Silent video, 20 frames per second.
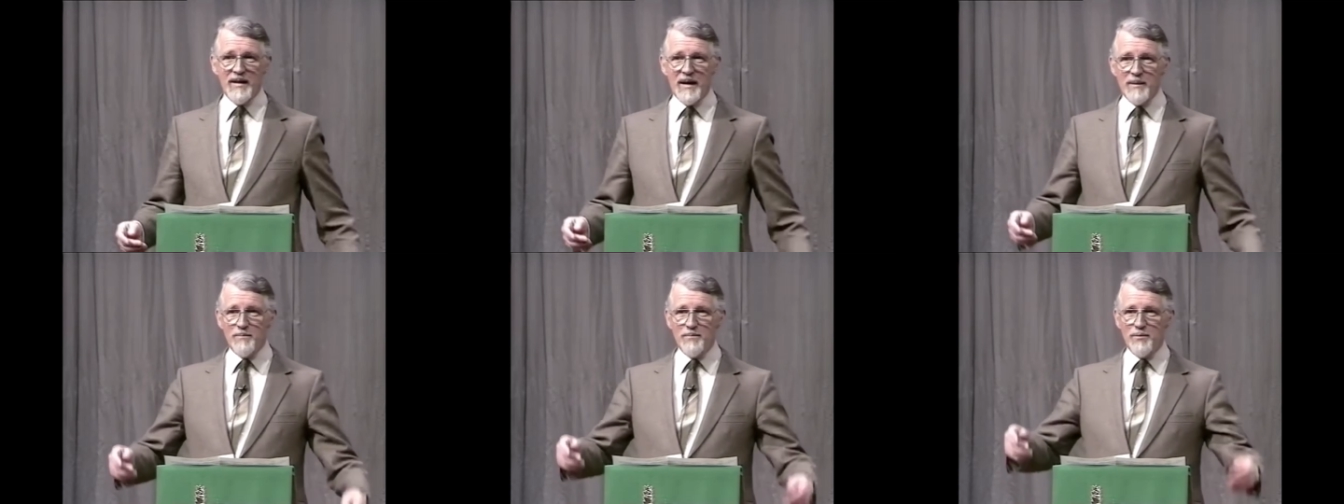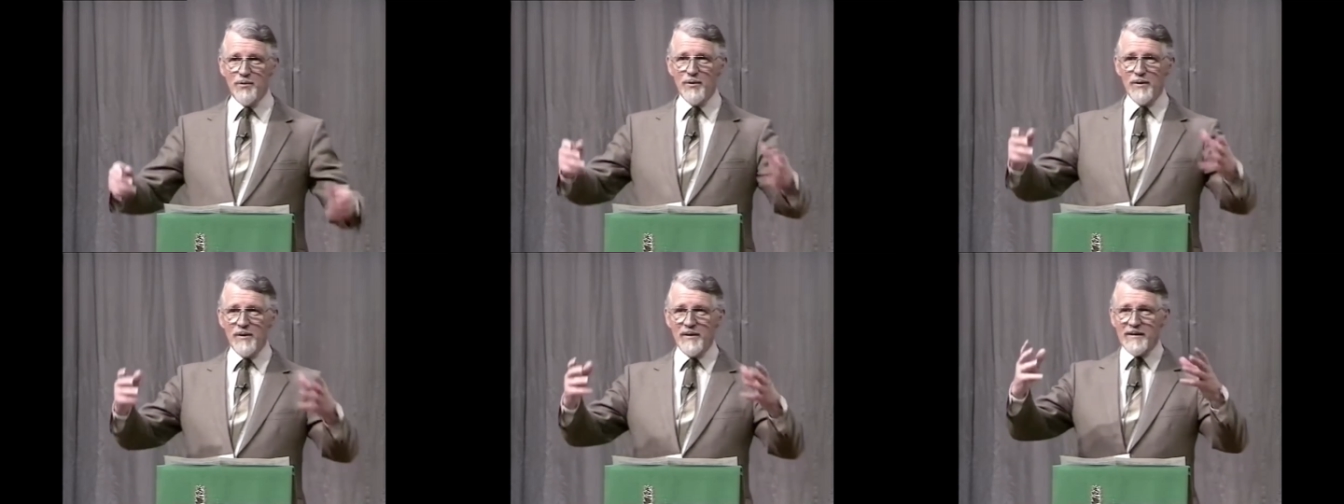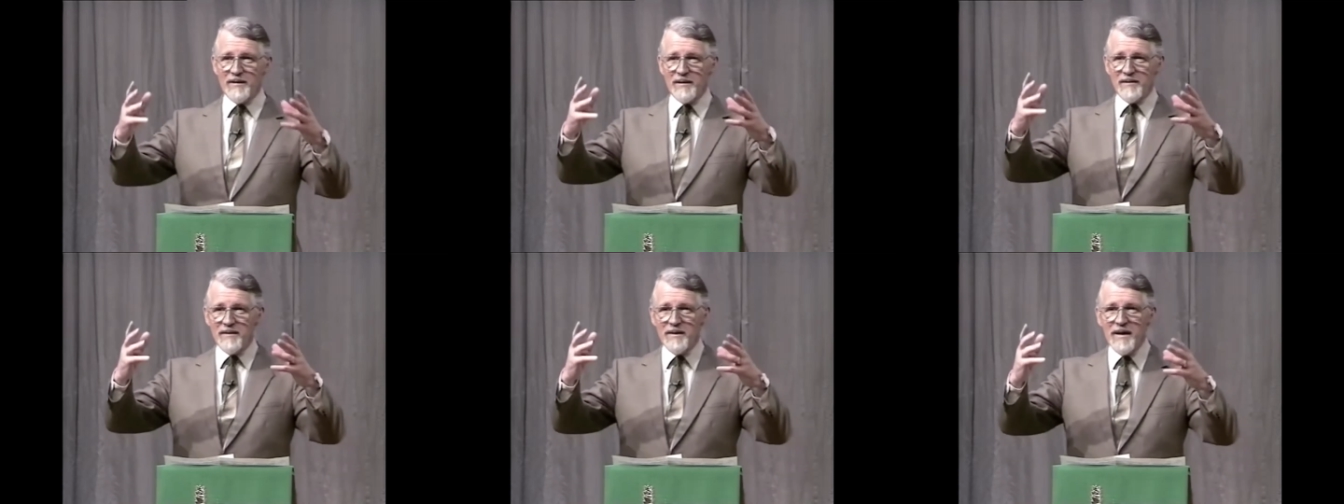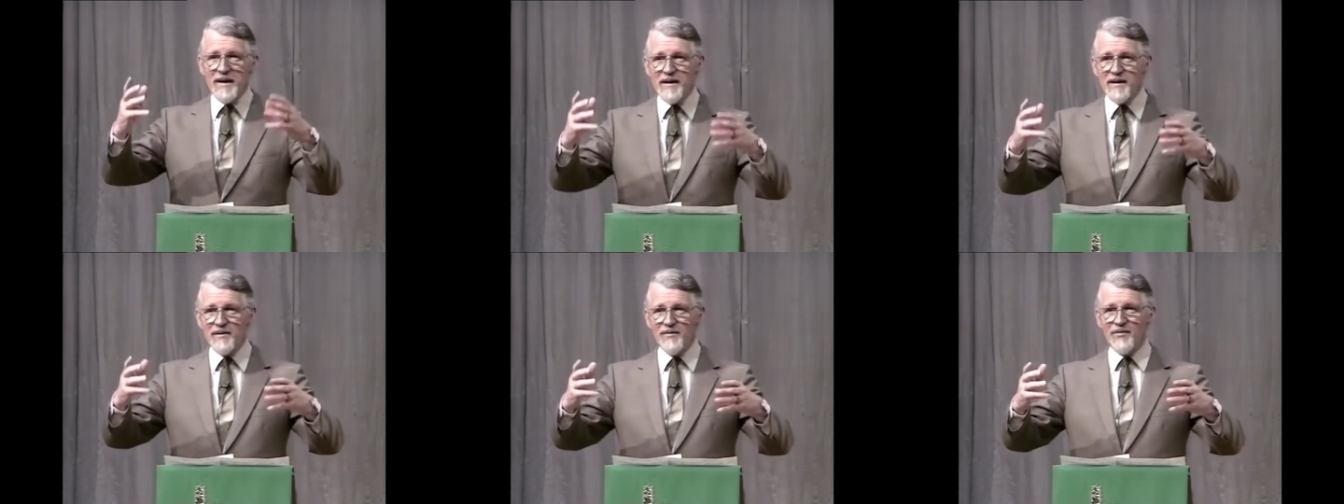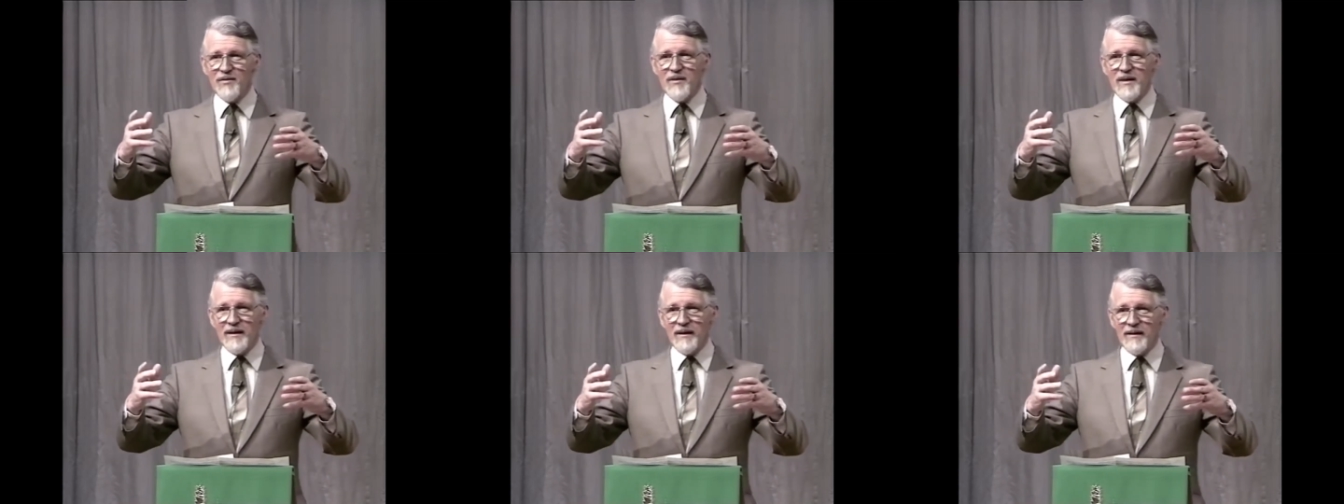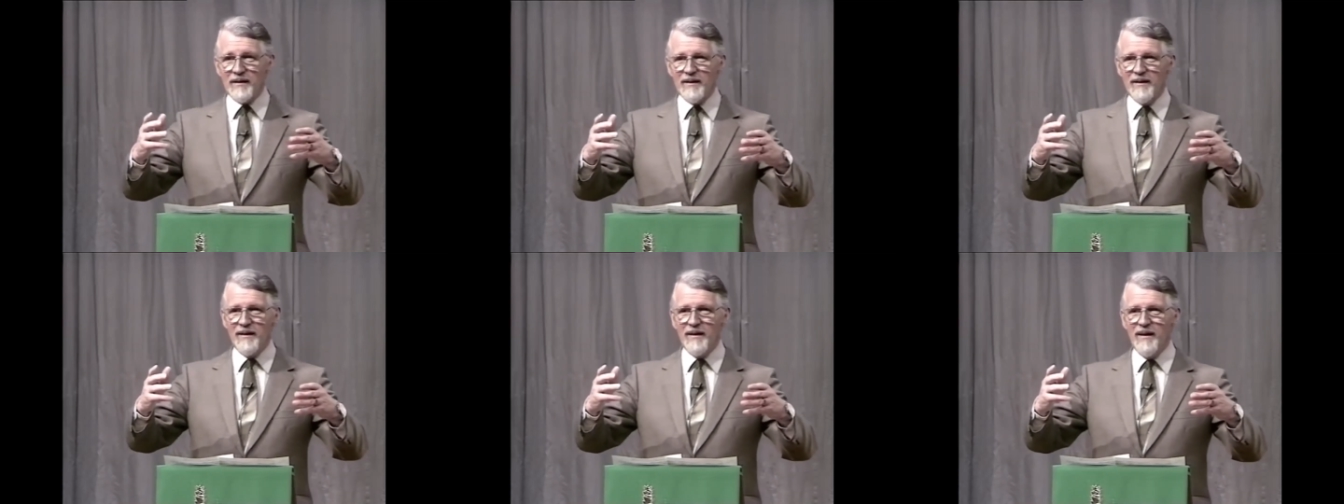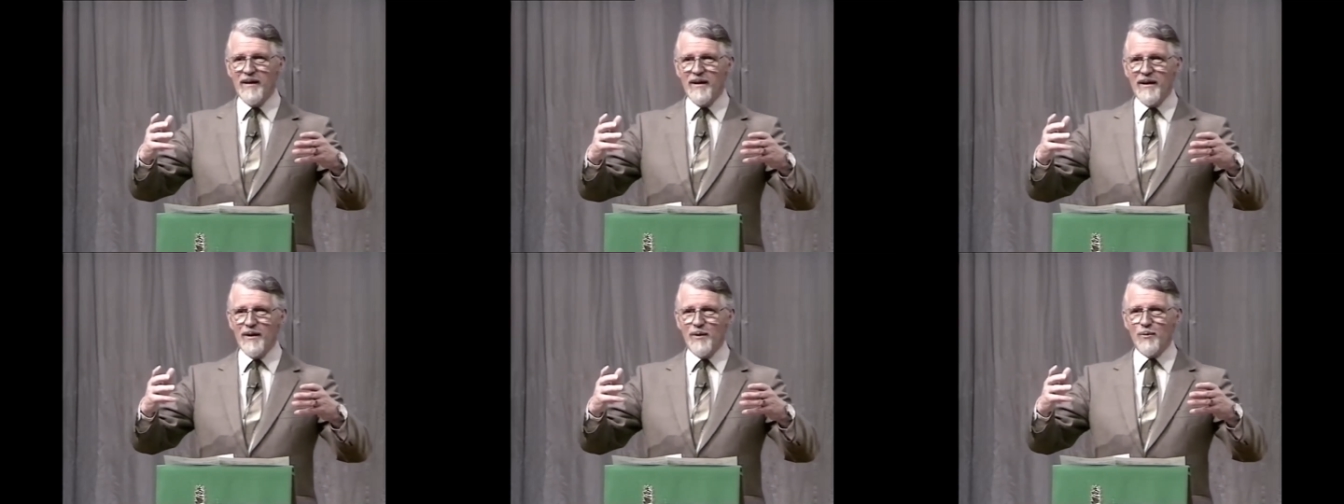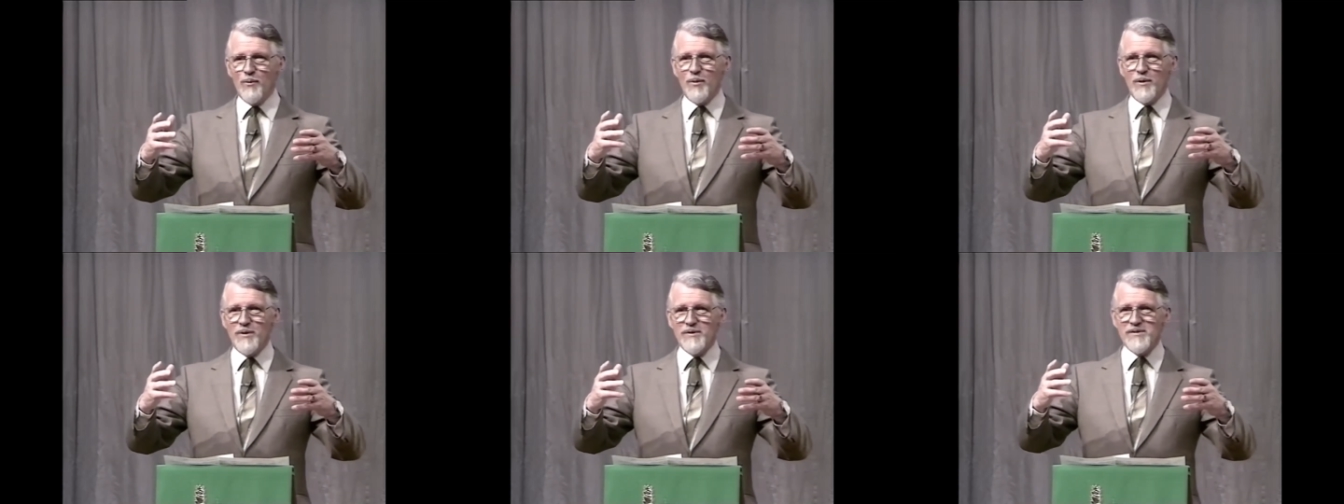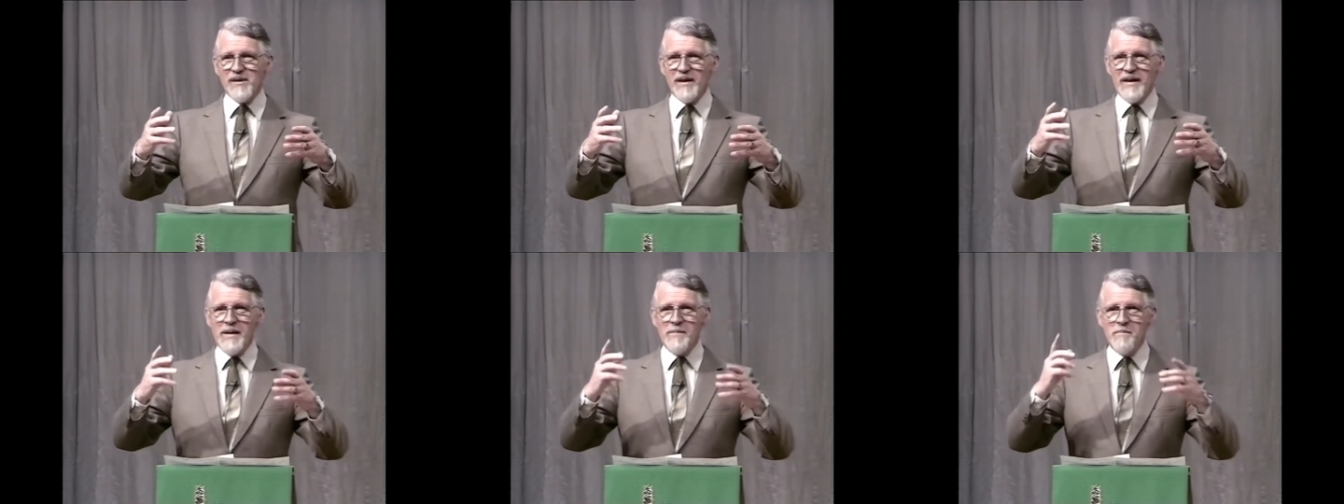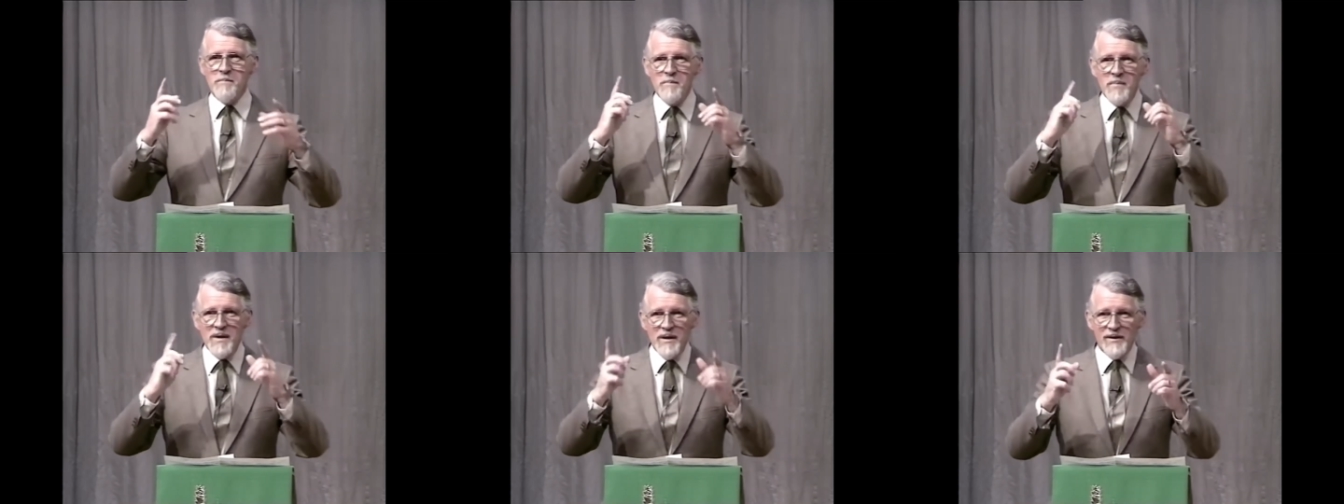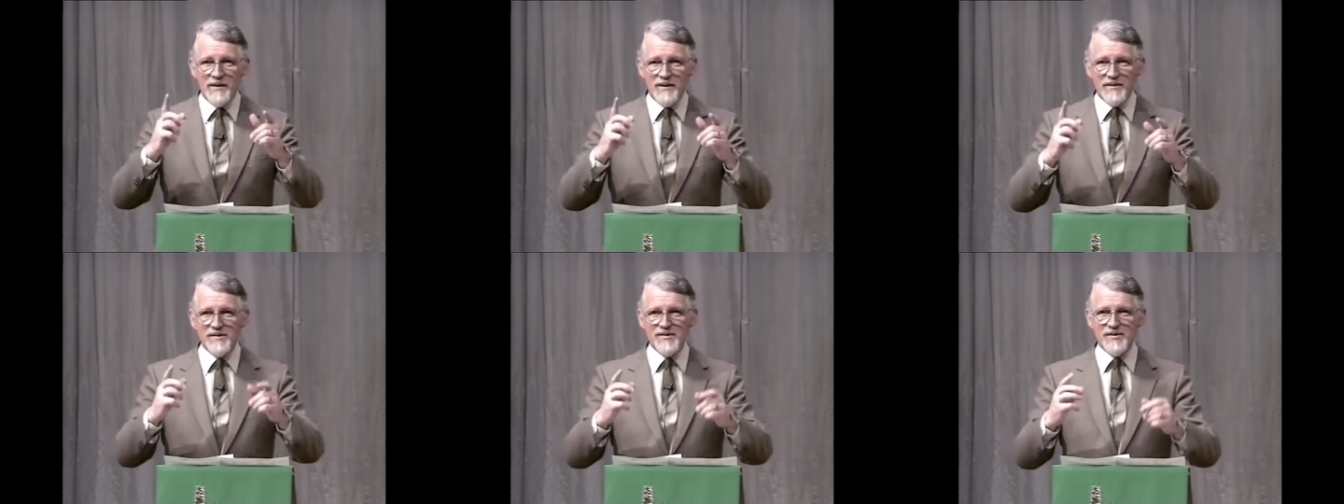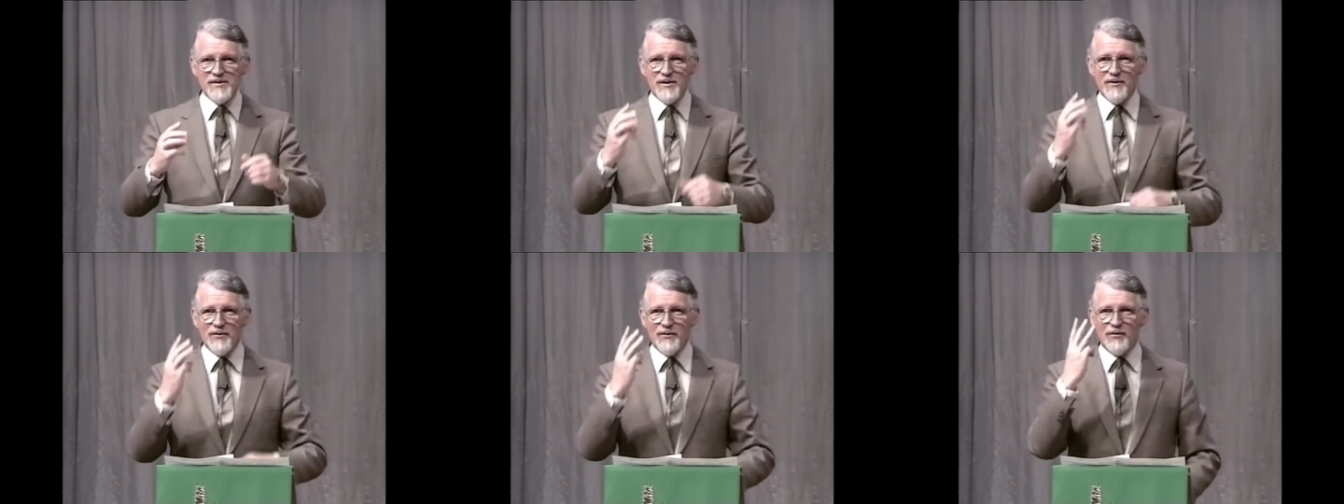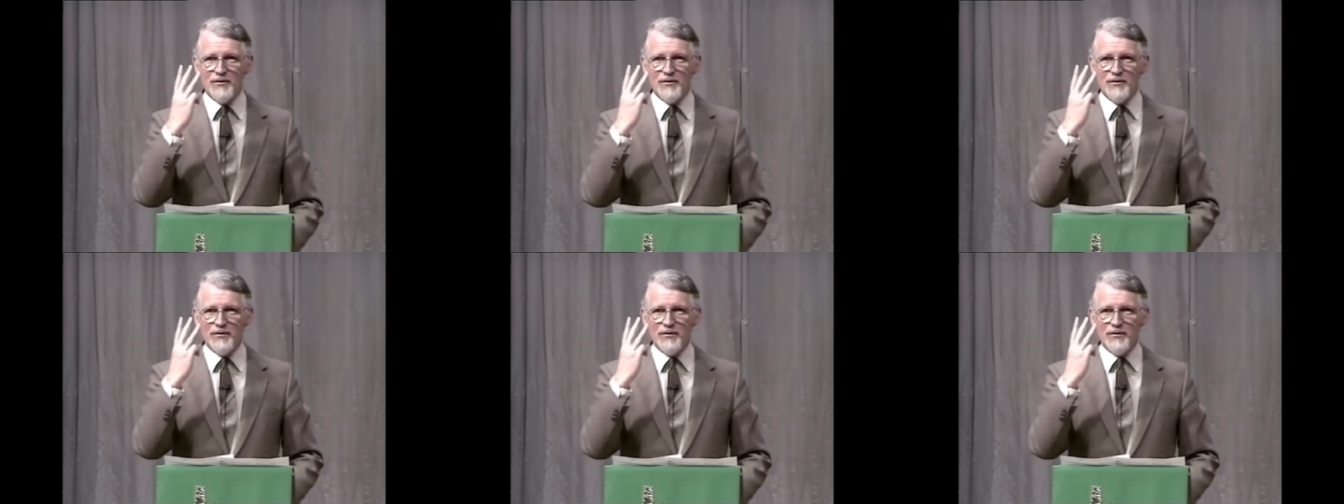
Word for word: That poor little naked thing was immersed